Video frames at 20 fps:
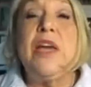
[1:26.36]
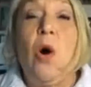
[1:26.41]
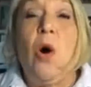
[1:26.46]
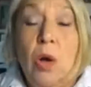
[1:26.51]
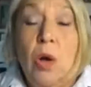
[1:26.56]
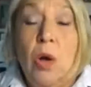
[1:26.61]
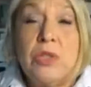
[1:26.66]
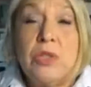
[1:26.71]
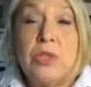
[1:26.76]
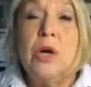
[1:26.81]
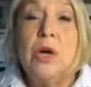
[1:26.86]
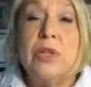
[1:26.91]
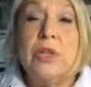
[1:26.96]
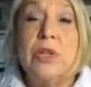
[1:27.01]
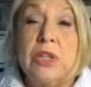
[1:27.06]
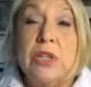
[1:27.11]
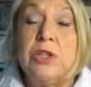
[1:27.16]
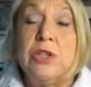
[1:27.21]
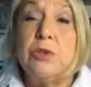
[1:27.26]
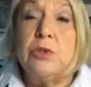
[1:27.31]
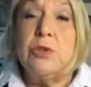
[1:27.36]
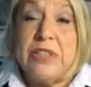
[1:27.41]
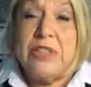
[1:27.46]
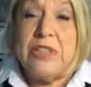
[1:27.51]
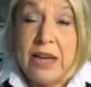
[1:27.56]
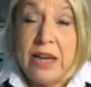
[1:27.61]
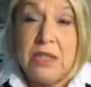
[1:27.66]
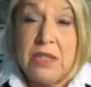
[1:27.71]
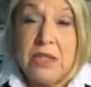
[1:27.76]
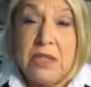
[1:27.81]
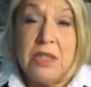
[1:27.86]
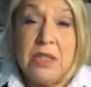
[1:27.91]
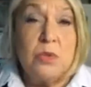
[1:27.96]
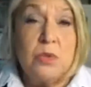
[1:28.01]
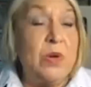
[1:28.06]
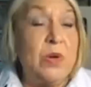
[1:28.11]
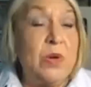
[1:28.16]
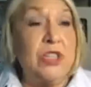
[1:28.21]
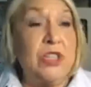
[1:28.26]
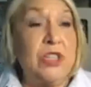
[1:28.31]
they also include
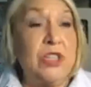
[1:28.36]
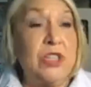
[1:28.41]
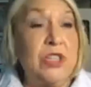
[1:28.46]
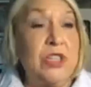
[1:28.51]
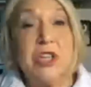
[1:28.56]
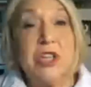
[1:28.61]
Texas,